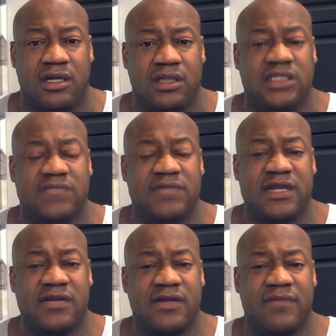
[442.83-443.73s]
These
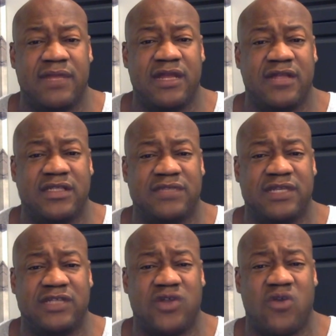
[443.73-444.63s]
men, many of these
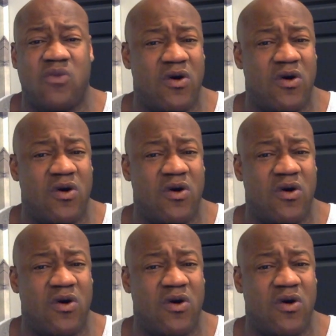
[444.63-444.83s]
men don't